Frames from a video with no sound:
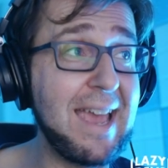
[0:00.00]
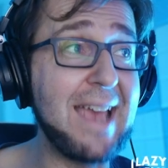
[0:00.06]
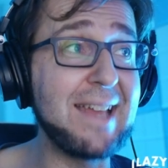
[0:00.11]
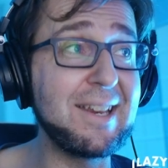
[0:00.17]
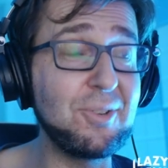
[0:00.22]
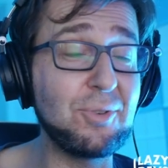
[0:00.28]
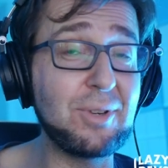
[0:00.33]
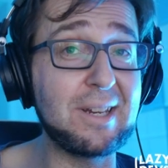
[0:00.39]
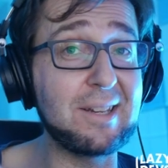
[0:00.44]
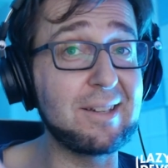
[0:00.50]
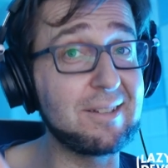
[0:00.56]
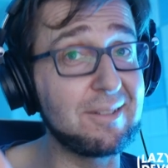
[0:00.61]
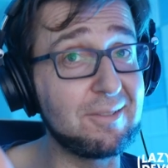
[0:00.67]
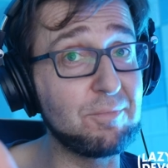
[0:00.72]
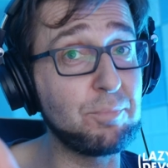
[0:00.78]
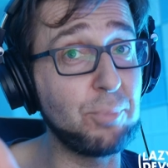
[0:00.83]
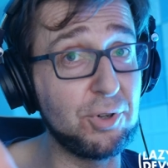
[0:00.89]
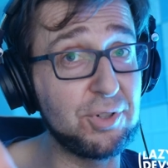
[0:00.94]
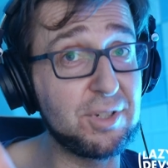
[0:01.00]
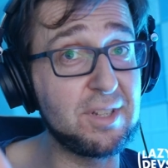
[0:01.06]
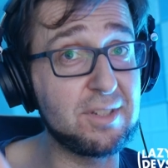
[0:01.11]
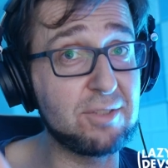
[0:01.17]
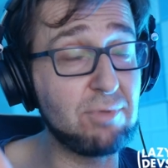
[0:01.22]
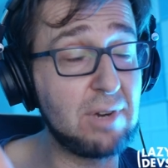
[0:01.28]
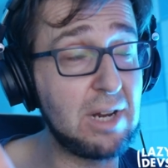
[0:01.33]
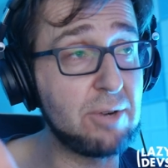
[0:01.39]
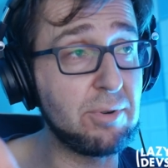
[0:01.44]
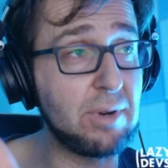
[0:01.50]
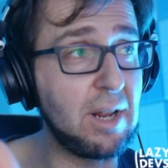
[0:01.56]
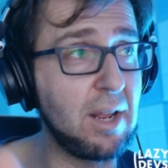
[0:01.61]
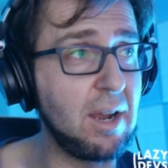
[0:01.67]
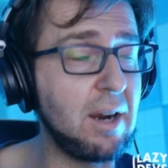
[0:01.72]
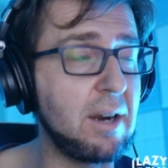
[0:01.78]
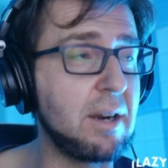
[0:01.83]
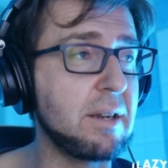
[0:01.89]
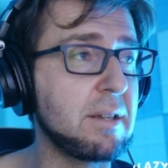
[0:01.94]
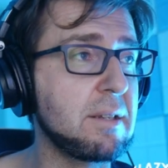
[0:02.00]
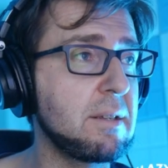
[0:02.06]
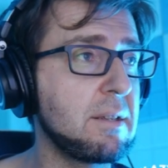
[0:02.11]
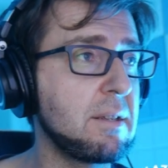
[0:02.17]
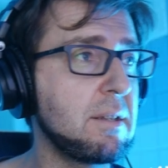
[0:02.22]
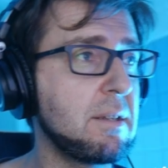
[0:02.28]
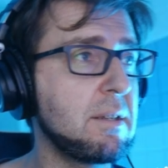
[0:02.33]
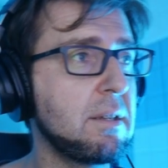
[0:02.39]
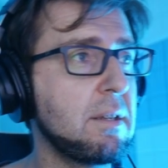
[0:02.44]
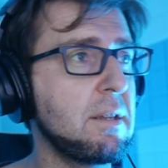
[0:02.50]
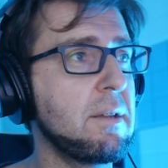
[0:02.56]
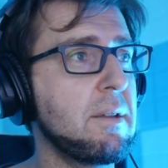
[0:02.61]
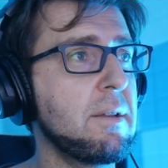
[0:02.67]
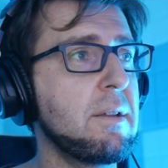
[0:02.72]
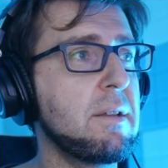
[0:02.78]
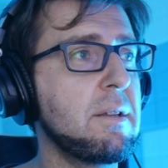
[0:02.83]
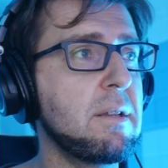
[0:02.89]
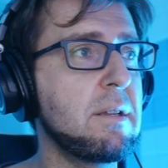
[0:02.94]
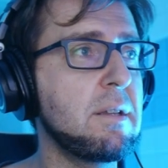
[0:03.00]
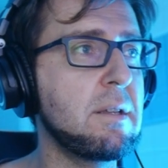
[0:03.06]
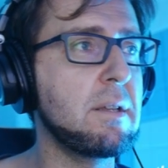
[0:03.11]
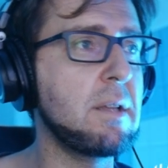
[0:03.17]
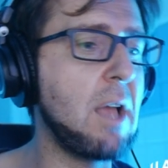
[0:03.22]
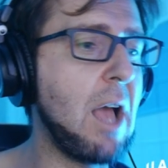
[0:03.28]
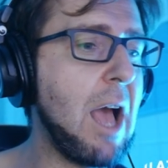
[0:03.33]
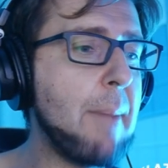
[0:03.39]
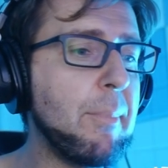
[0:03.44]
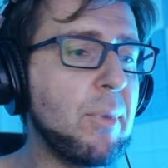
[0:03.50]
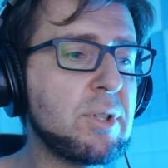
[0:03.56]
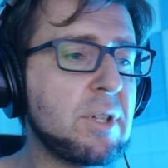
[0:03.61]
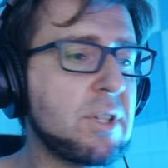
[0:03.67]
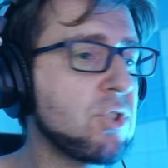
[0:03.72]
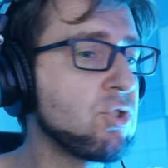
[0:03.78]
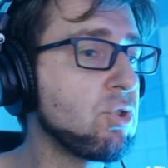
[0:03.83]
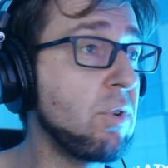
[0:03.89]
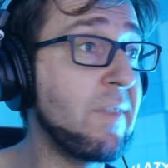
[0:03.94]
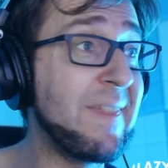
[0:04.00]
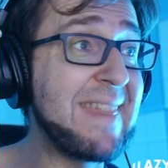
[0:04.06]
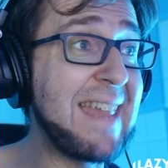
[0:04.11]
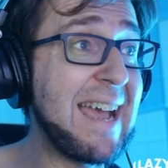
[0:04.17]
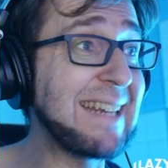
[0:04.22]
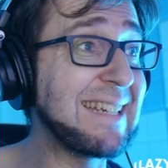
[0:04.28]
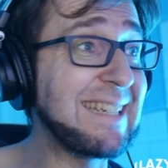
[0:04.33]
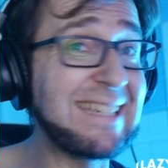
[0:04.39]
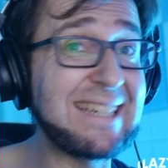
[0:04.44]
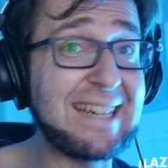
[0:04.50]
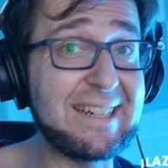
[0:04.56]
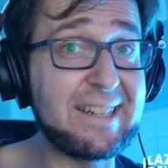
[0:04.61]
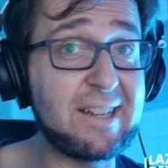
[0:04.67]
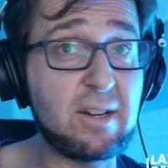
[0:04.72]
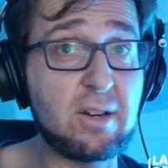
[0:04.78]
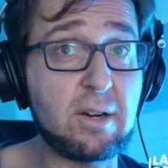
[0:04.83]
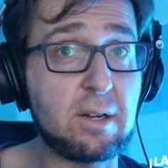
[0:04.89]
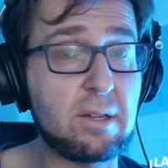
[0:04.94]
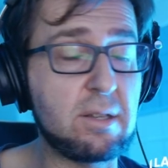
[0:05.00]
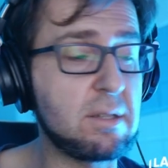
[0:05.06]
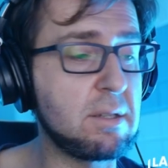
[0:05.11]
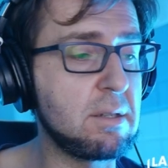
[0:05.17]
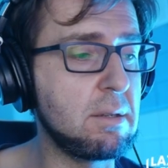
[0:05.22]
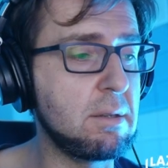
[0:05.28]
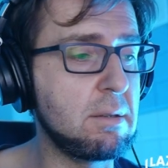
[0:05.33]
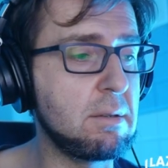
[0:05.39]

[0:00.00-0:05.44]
and you can push this really really hard. I'm gonna draw 99 hearts.